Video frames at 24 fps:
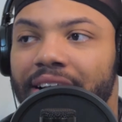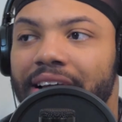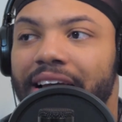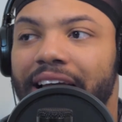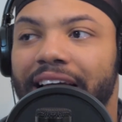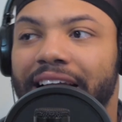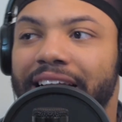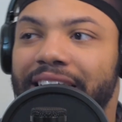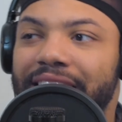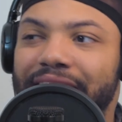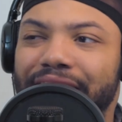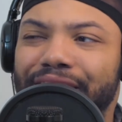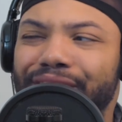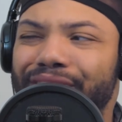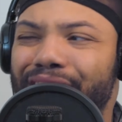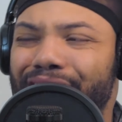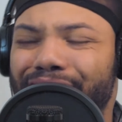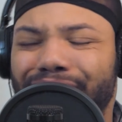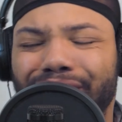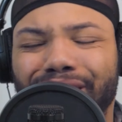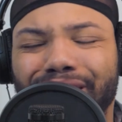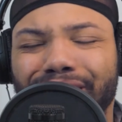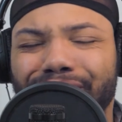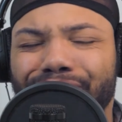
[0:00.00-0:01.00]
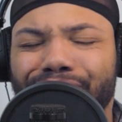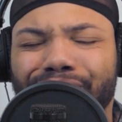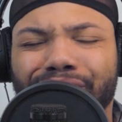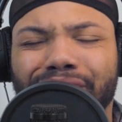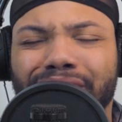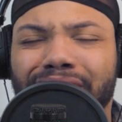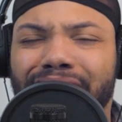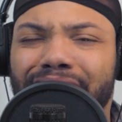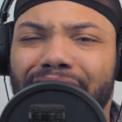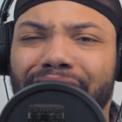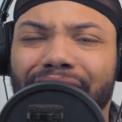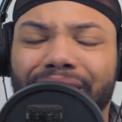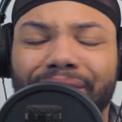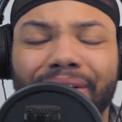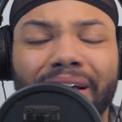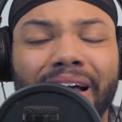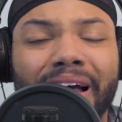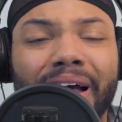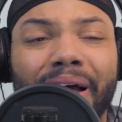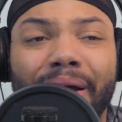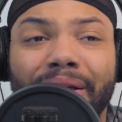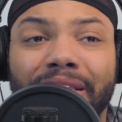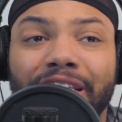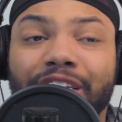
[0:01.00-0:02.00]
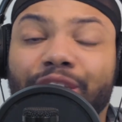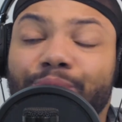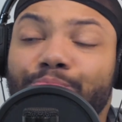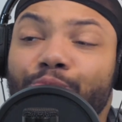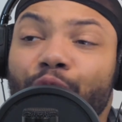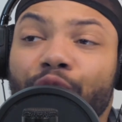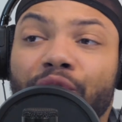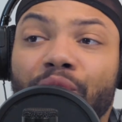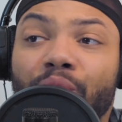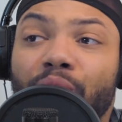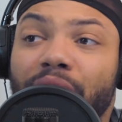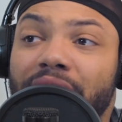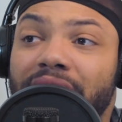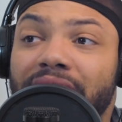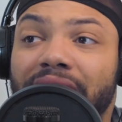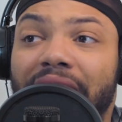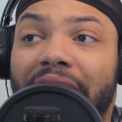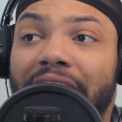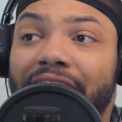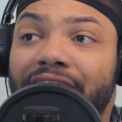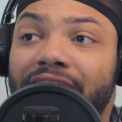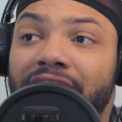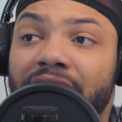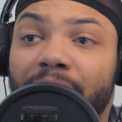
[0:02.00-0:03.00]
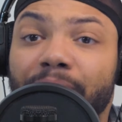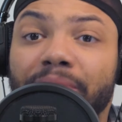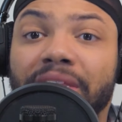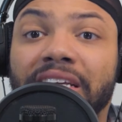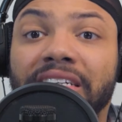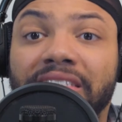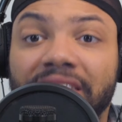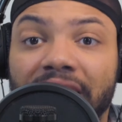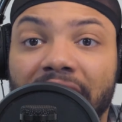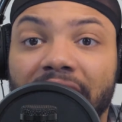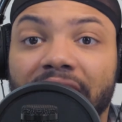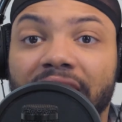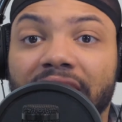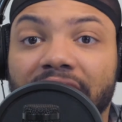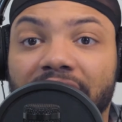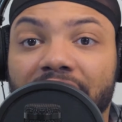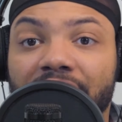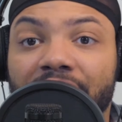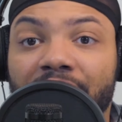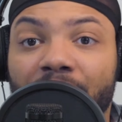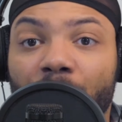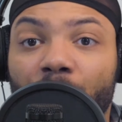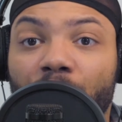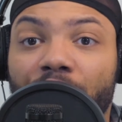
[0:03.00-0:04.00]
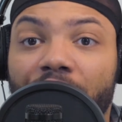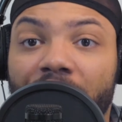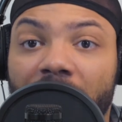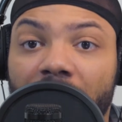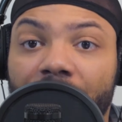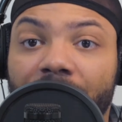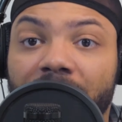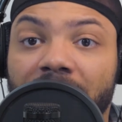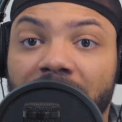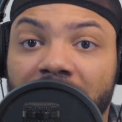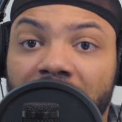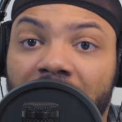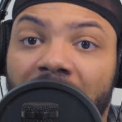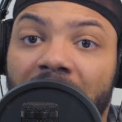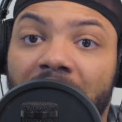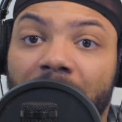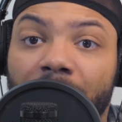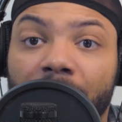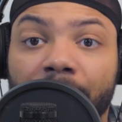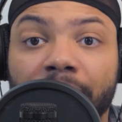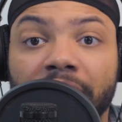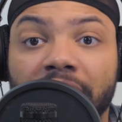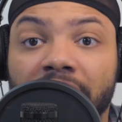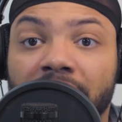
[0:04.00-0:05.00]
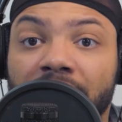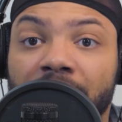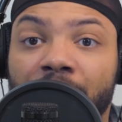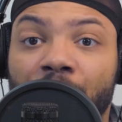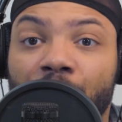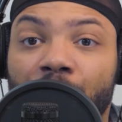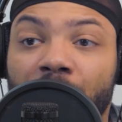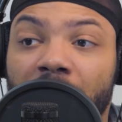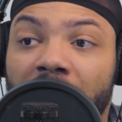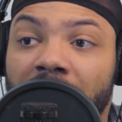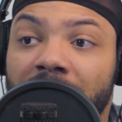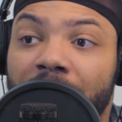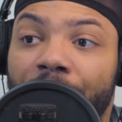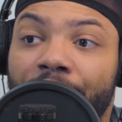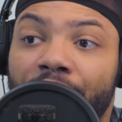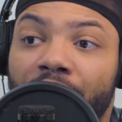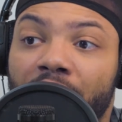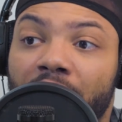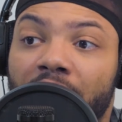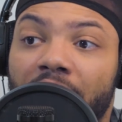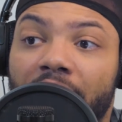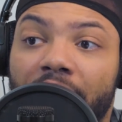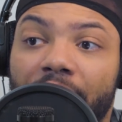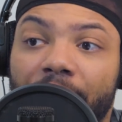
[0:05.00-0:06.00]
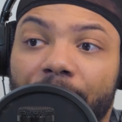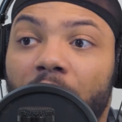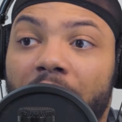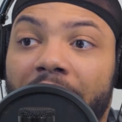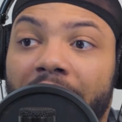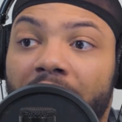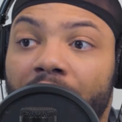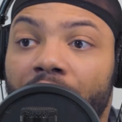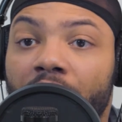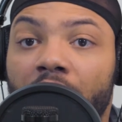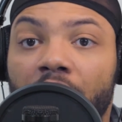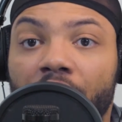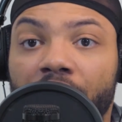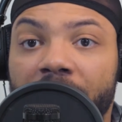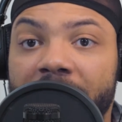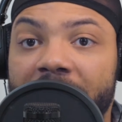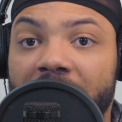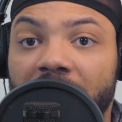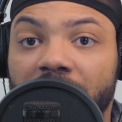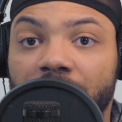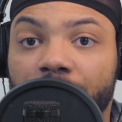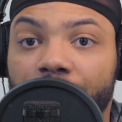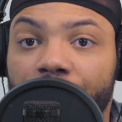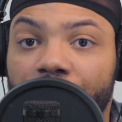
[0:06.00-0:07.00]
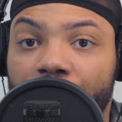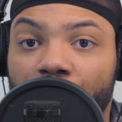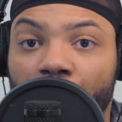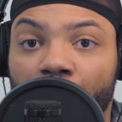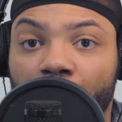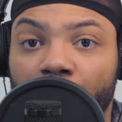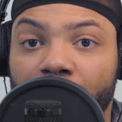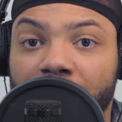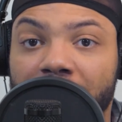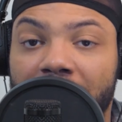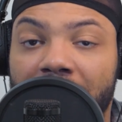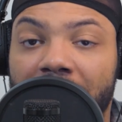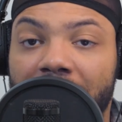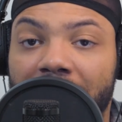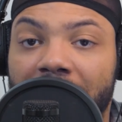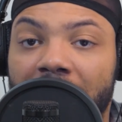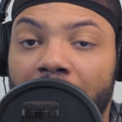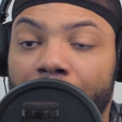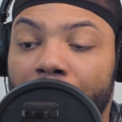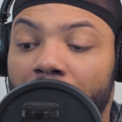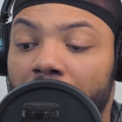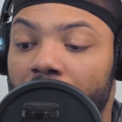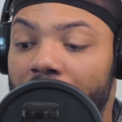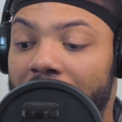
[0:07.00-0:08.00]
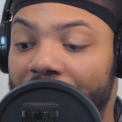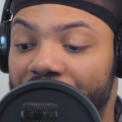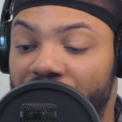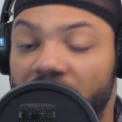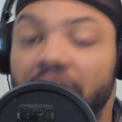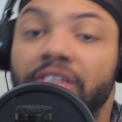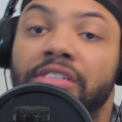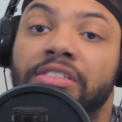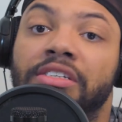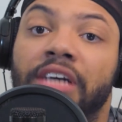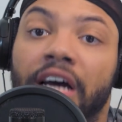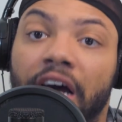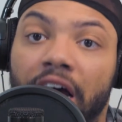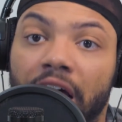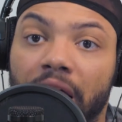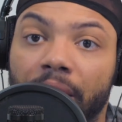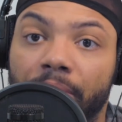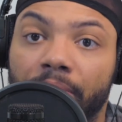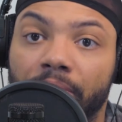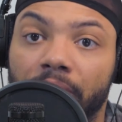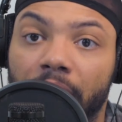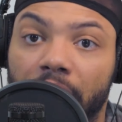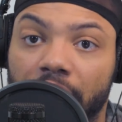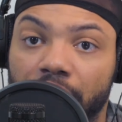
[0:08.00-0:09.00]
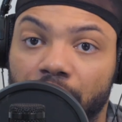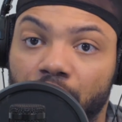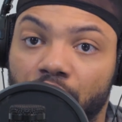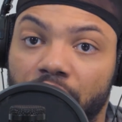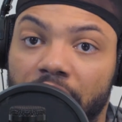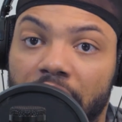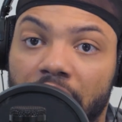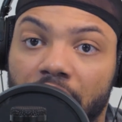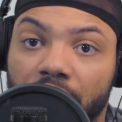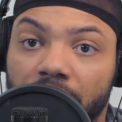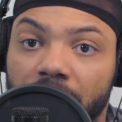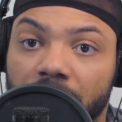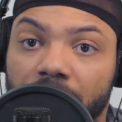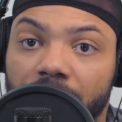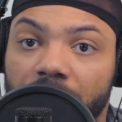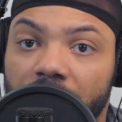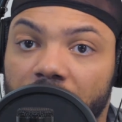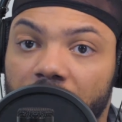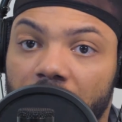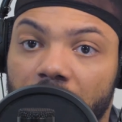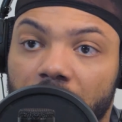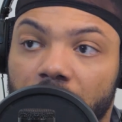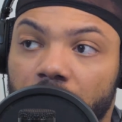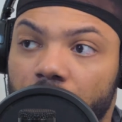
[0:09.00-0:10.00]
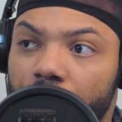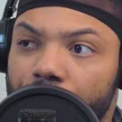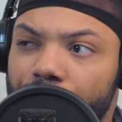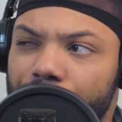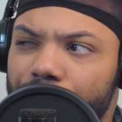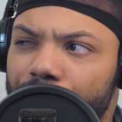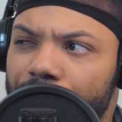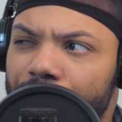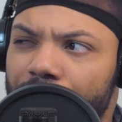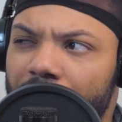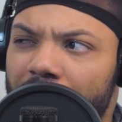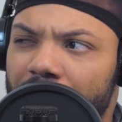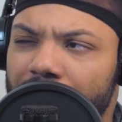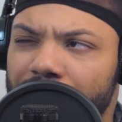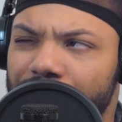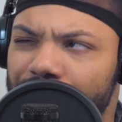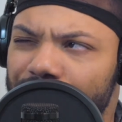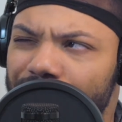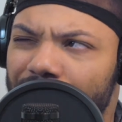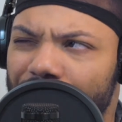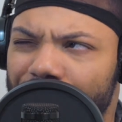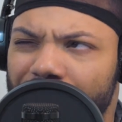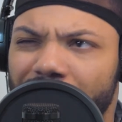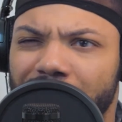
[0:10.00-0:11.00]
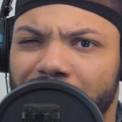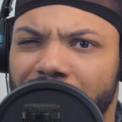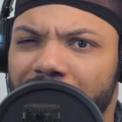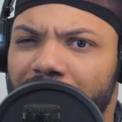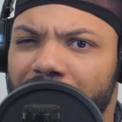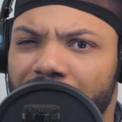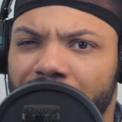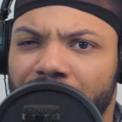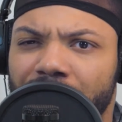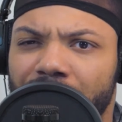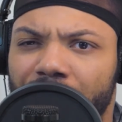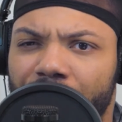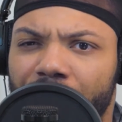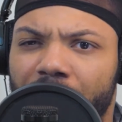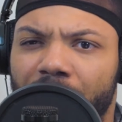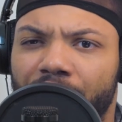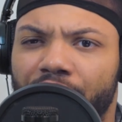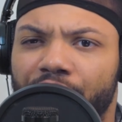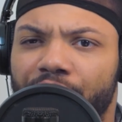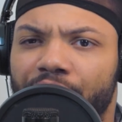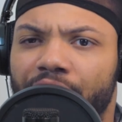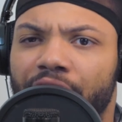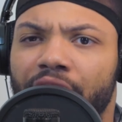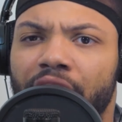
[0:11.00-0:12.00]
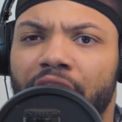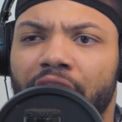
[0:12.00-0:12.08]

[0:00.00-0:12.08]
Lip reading: And it was just it. This movie was some of these techniques in here were ahead of its time. Let me just tell you, because I feel like out of all the action films that had came out at this time, like 2006 or five, I think six around there,